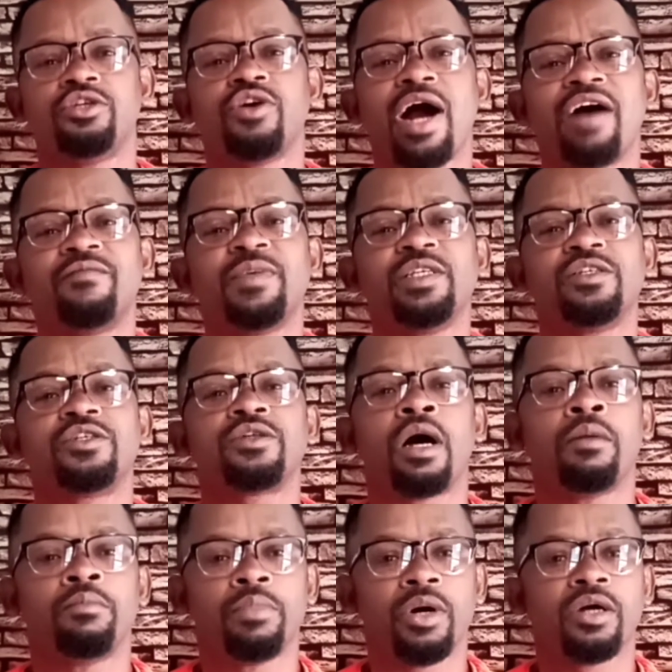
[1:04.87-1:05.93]
You have been
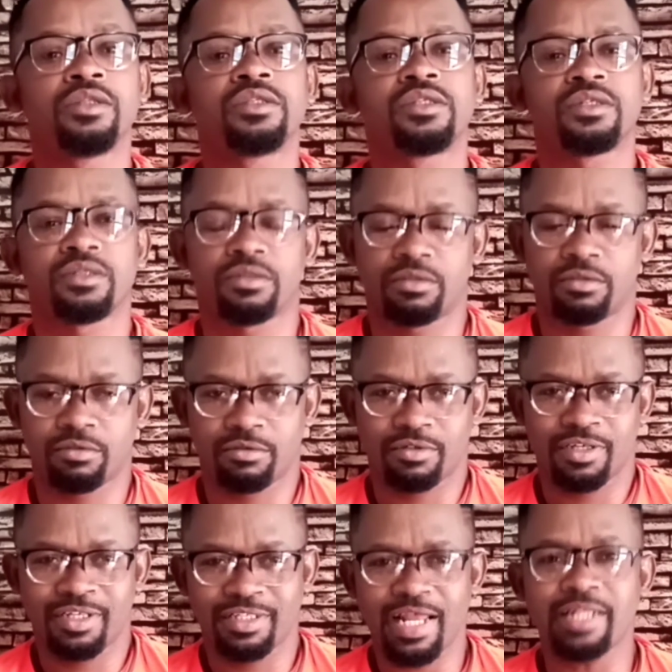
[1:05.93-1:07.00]
sunburned.
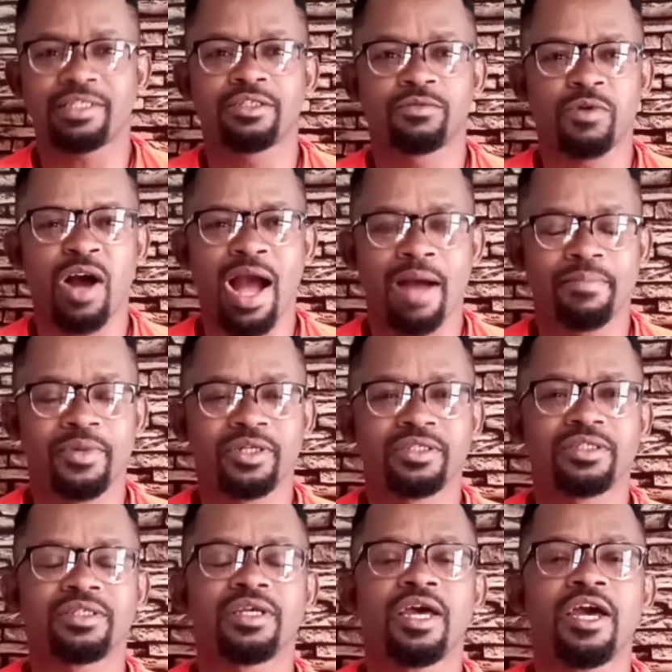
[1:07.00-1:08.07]
That is what
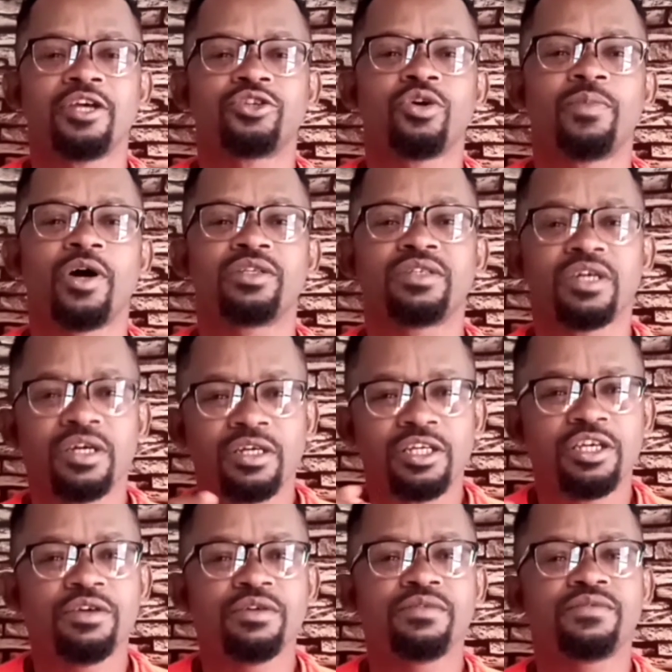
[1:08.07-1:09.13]
happens. So, but
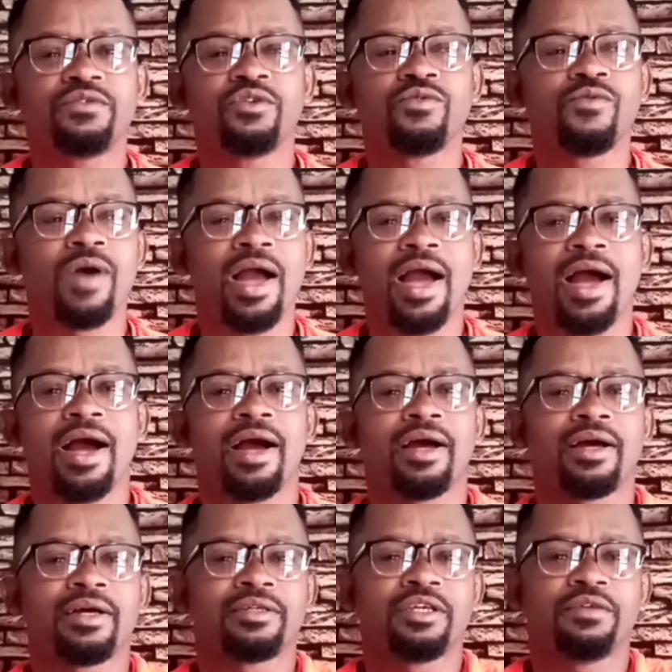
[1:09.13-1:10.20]
if you
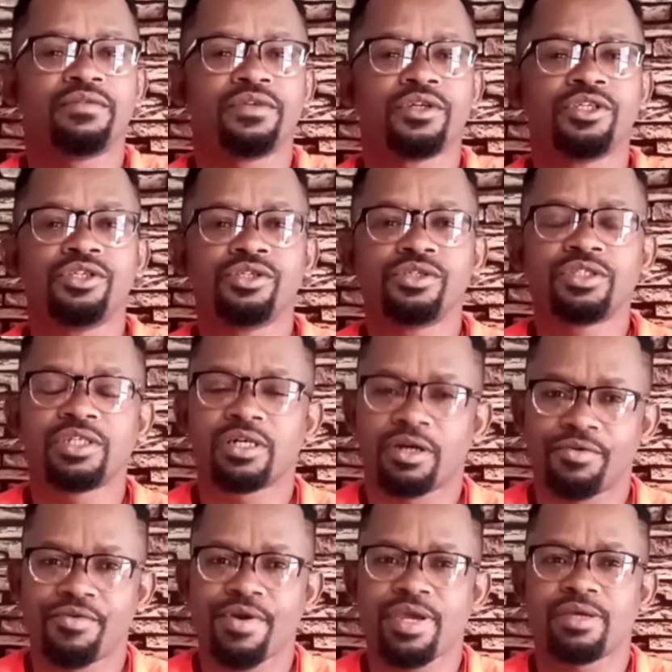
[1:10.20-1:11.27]
use a
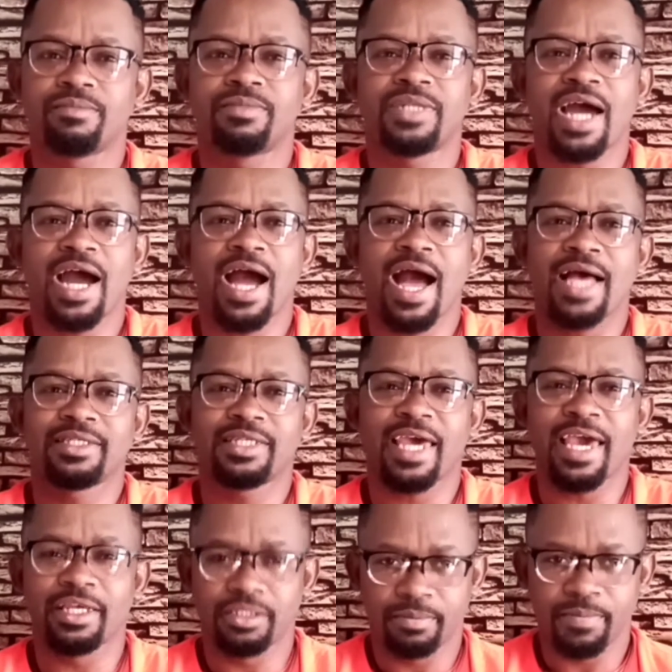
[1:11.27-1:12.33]
cream that has
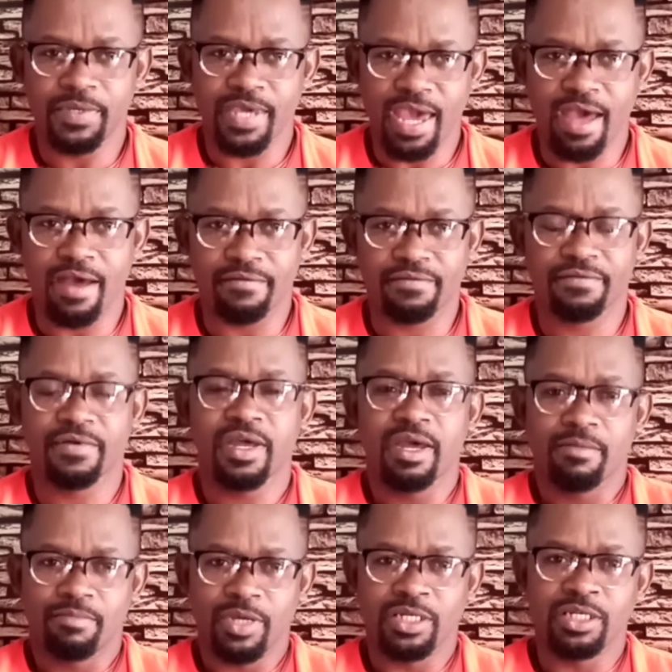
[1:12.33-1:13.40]
SPF,
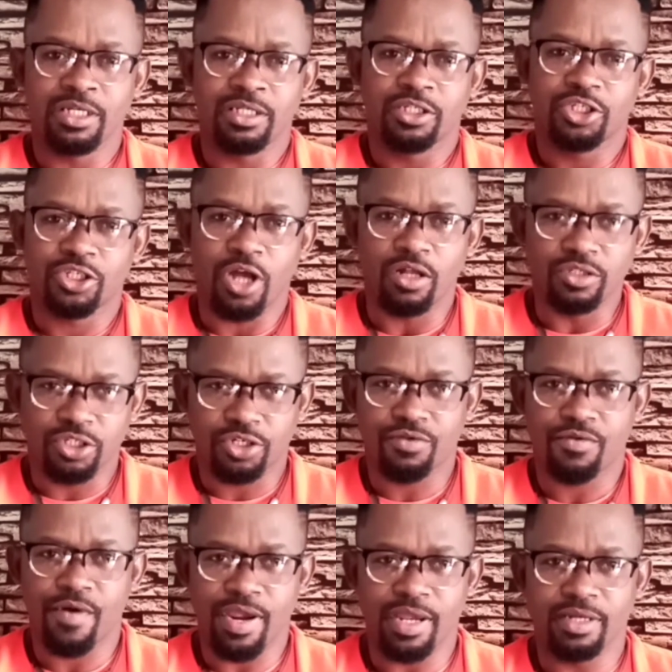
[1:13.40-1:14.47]
meaning
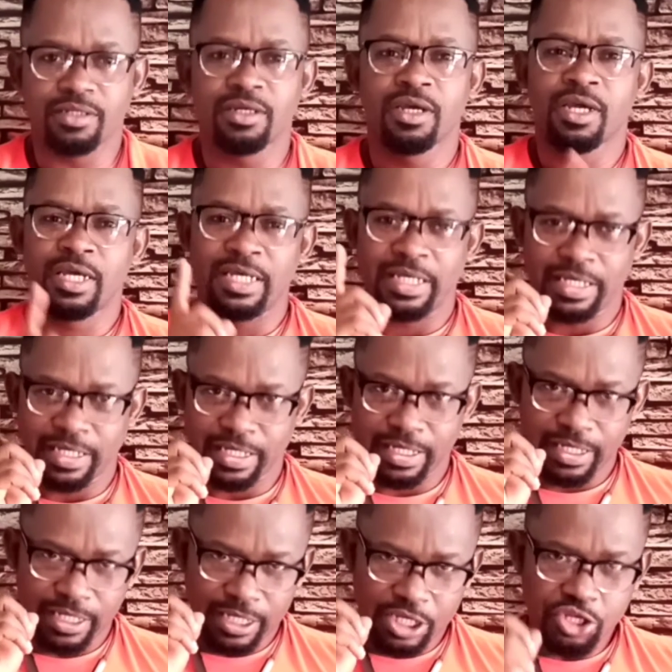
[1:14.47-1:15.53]
sunscreen,
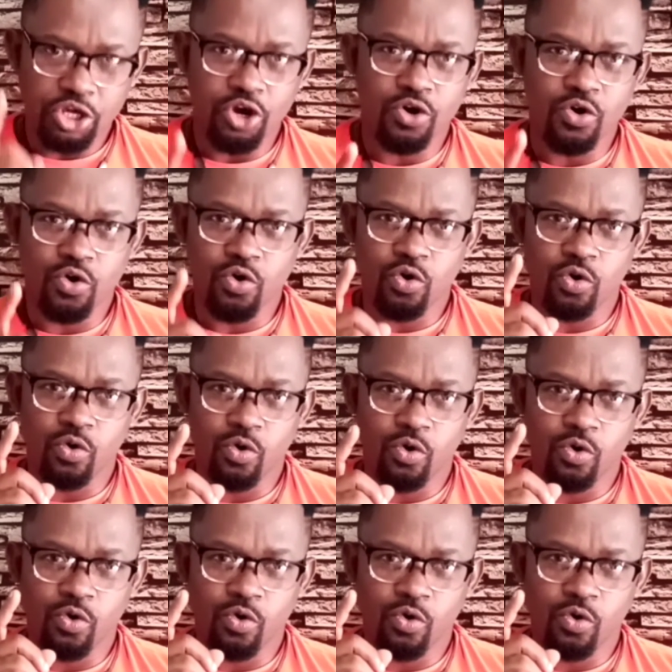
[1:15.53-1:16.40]
your